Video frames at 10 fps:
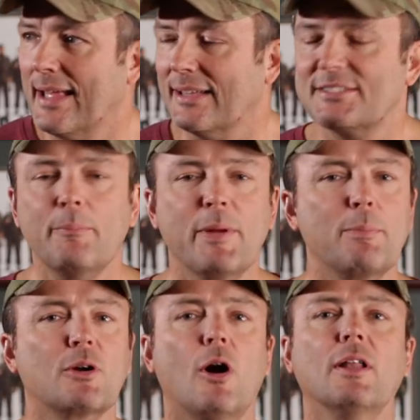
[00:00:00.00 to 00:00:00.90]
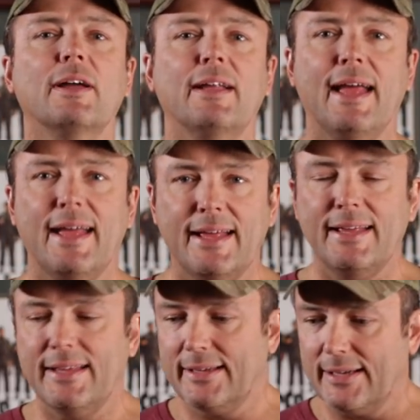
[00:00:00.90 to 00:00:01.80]
Some people call it
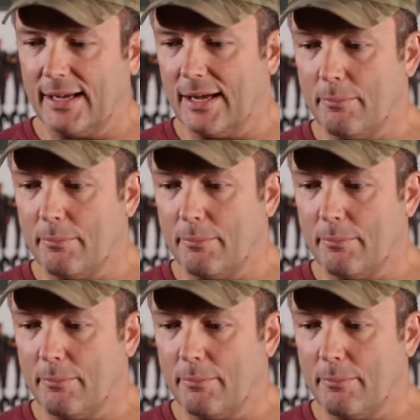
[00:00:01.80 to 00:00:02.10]
a,